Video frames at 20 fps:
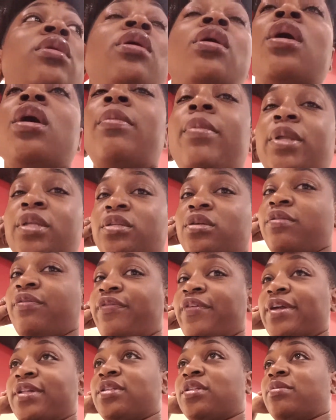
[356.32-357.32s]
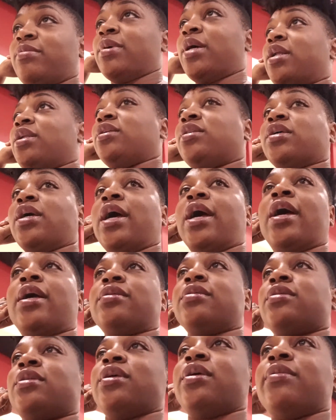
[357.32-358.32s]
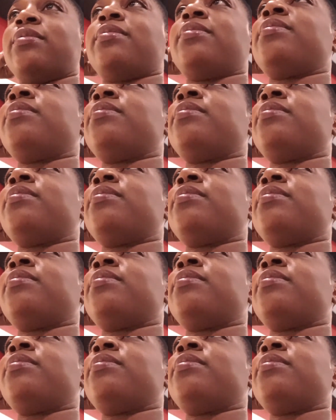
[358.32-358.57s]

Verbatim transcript: Come, let's go find somebody to ask them.